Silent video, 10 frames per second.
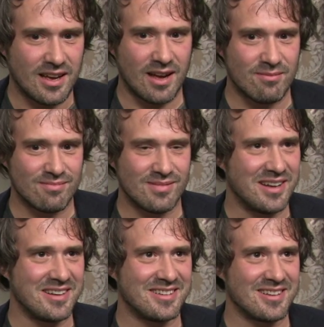I'm
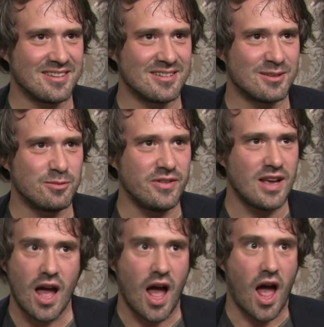editing the movie.
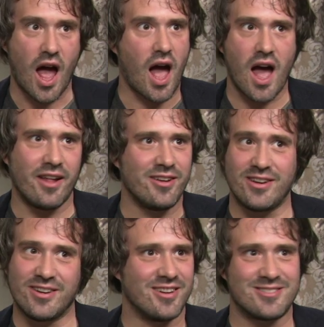
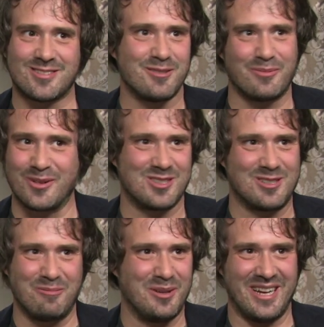You're not supposed
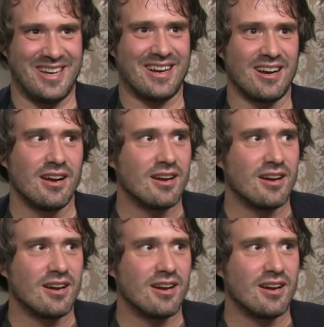to be here.